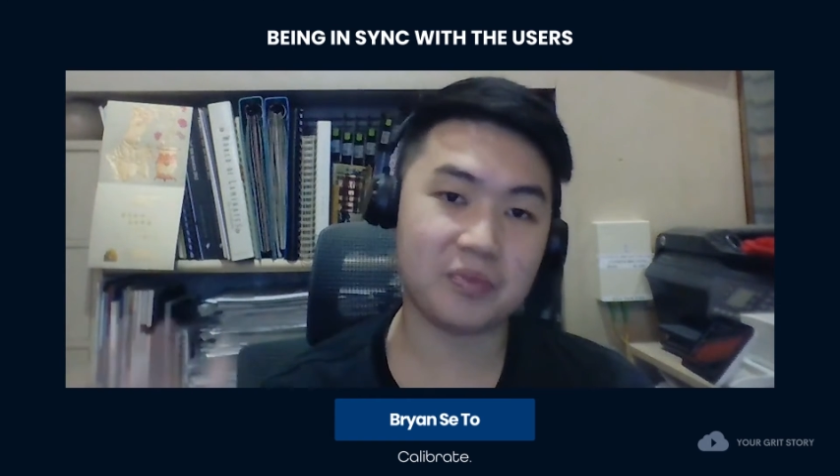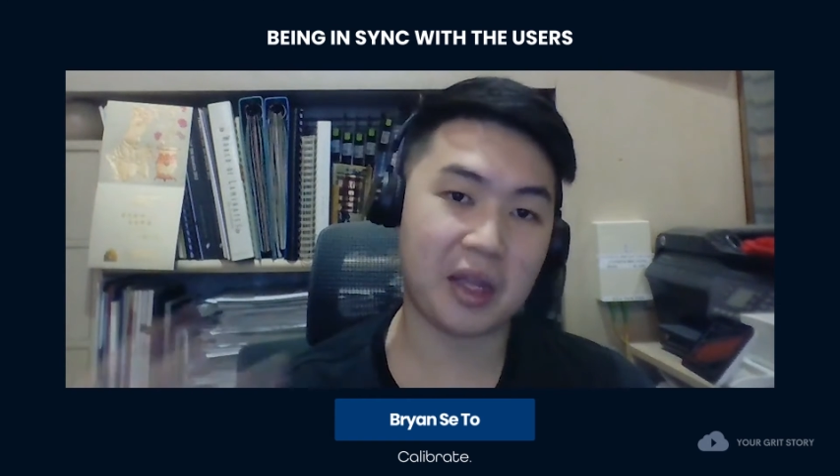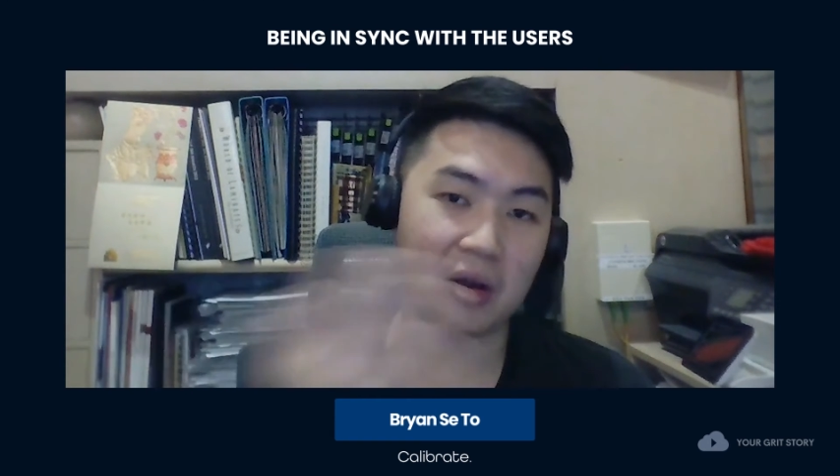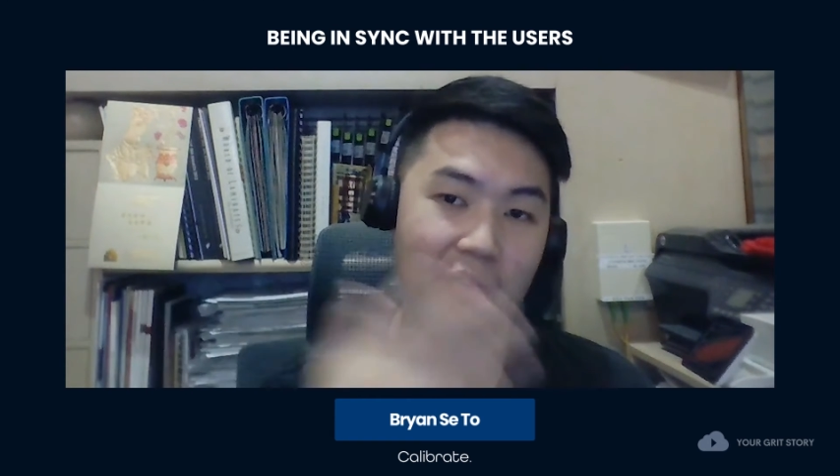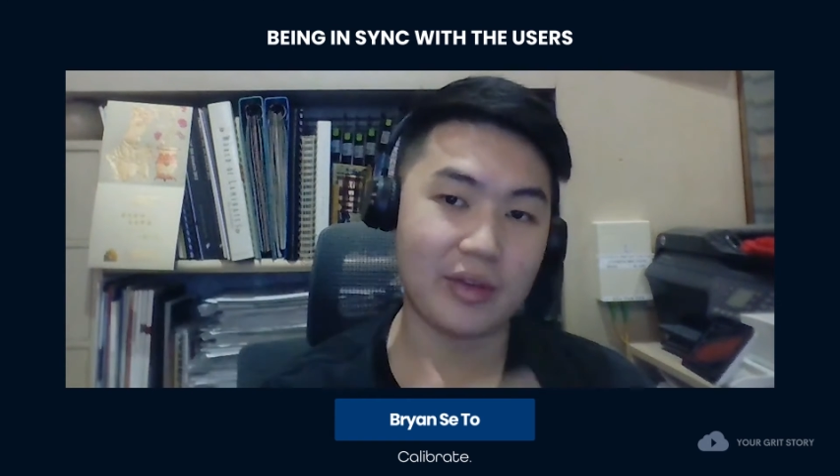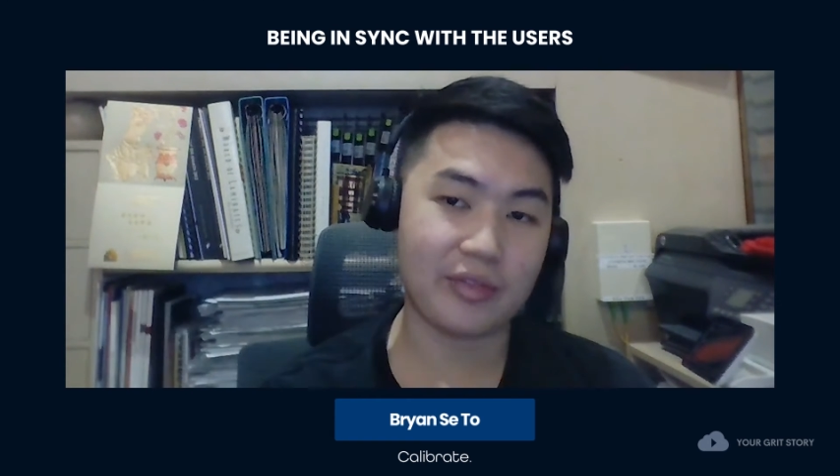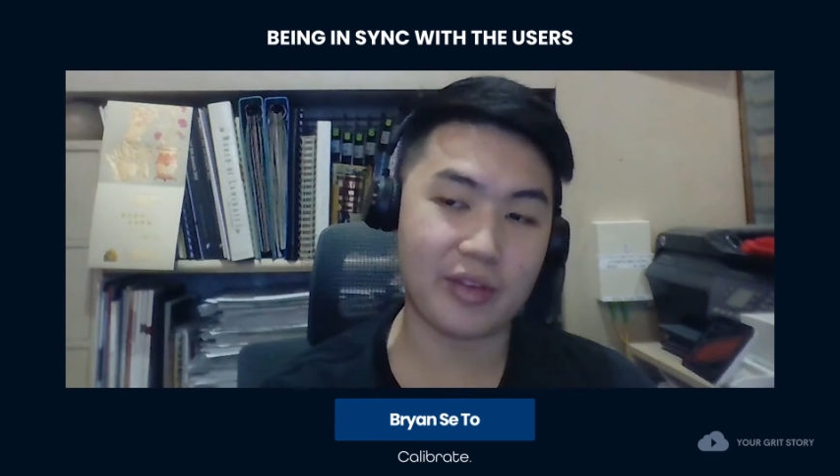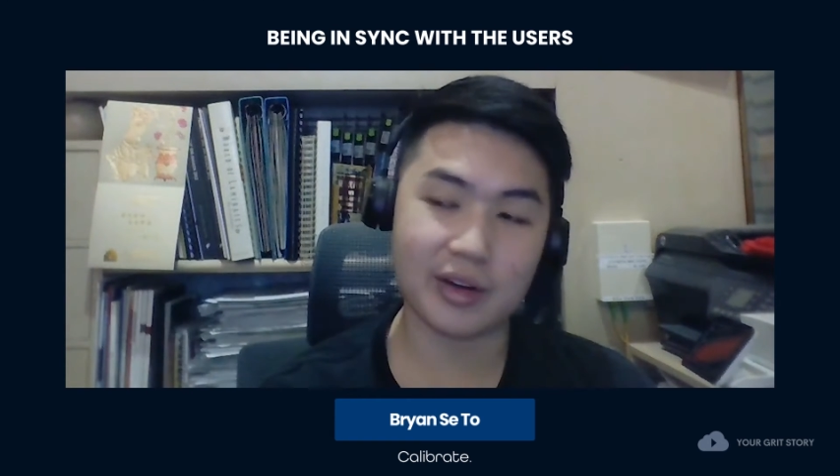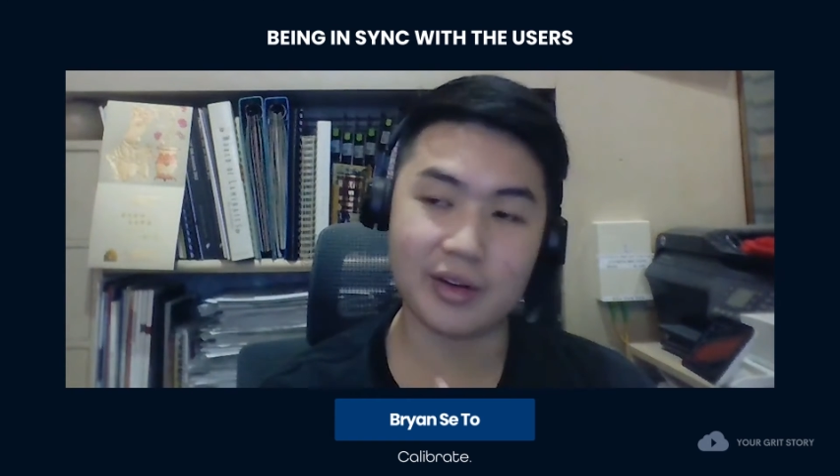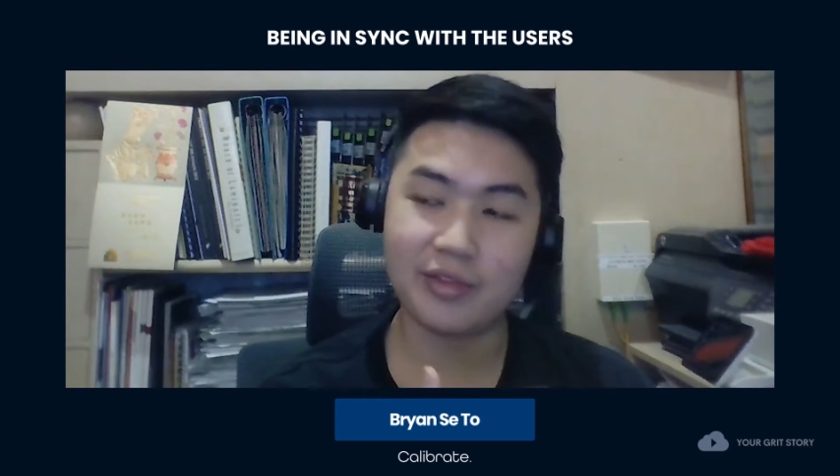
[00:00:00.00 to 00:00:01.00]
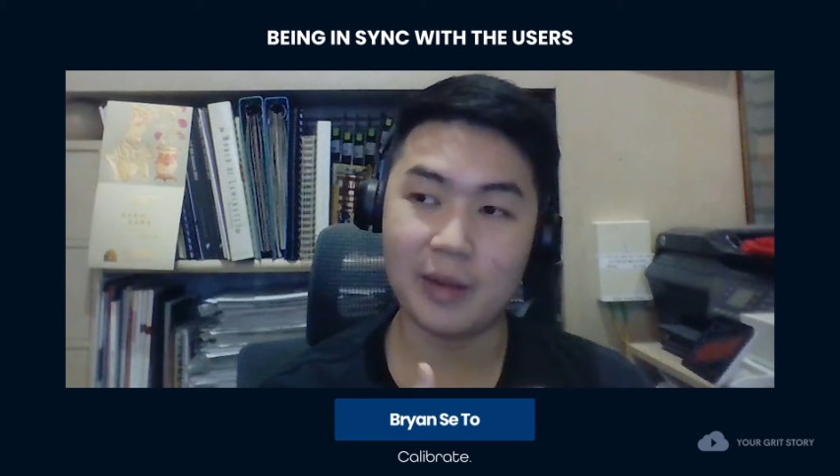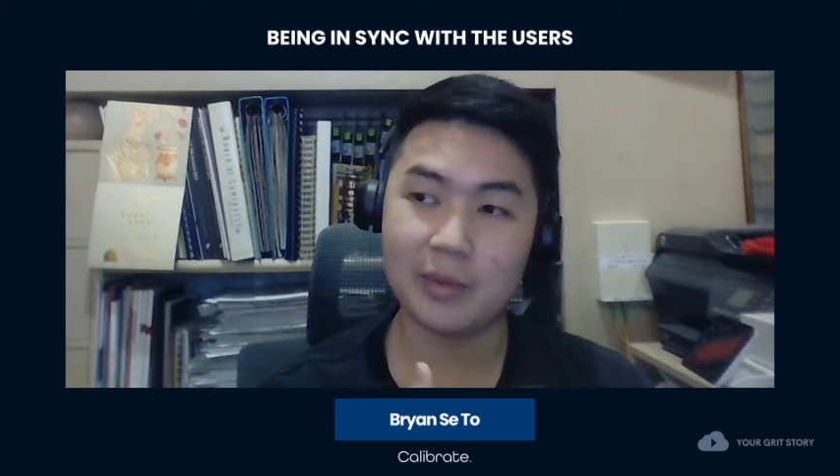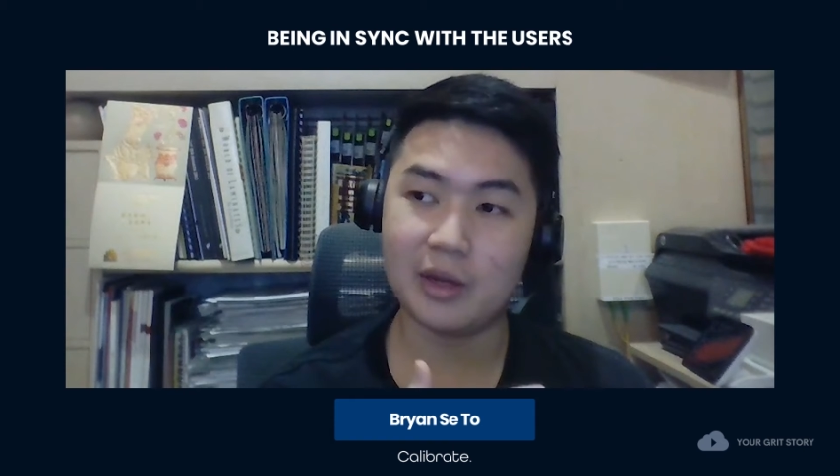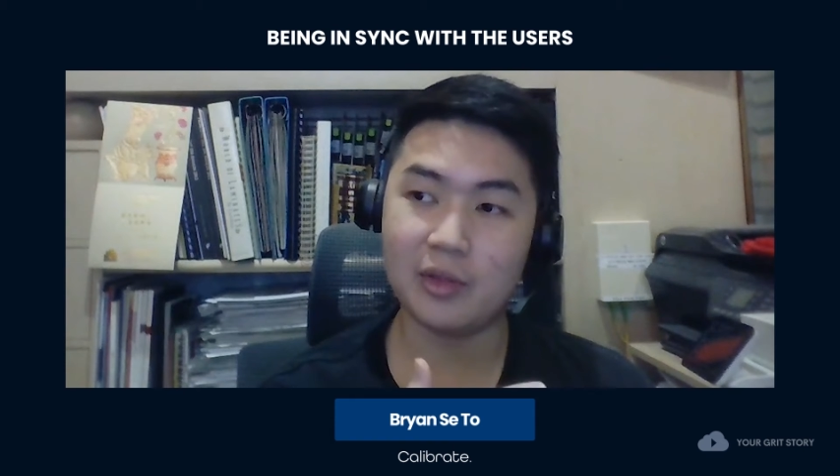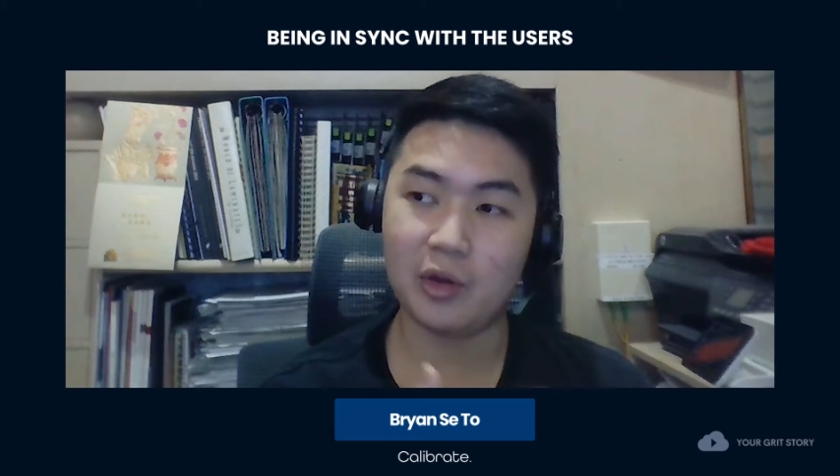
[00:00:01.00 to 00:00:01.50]
thank god that friend didn't find
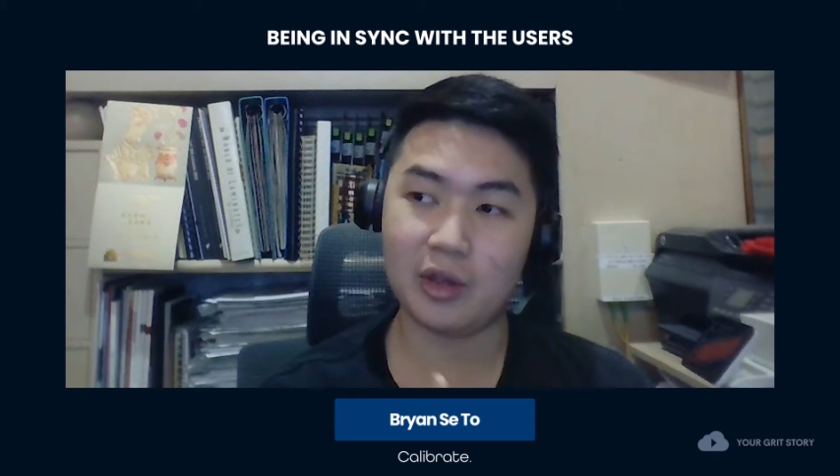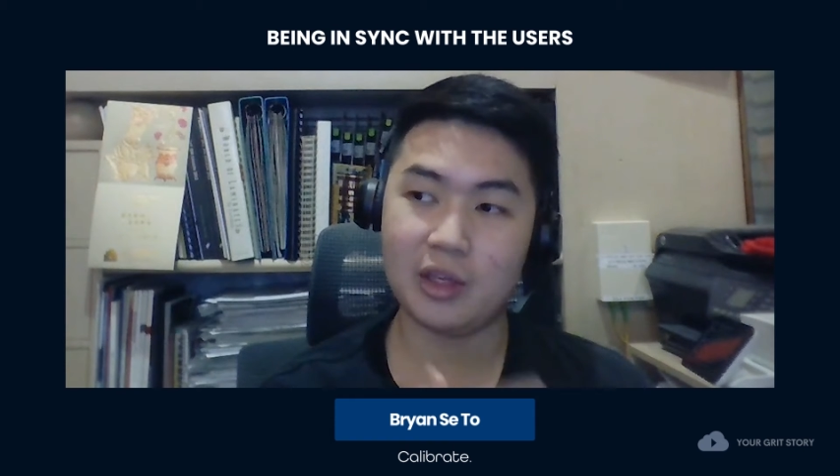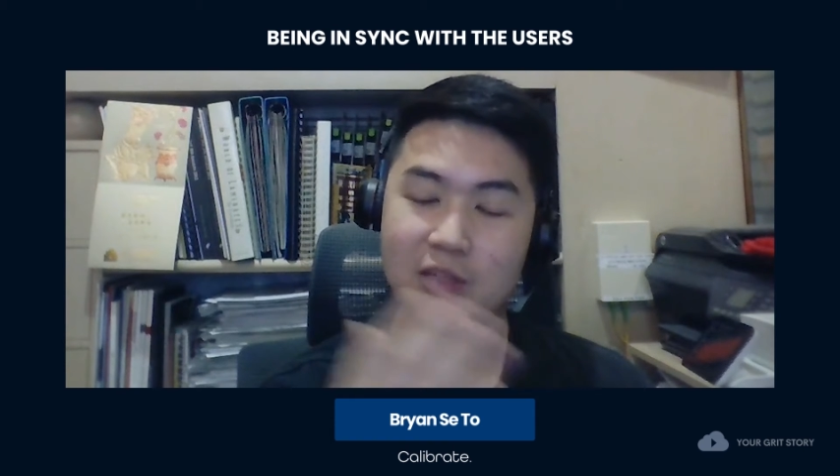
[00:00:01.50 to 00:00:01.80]
me annoying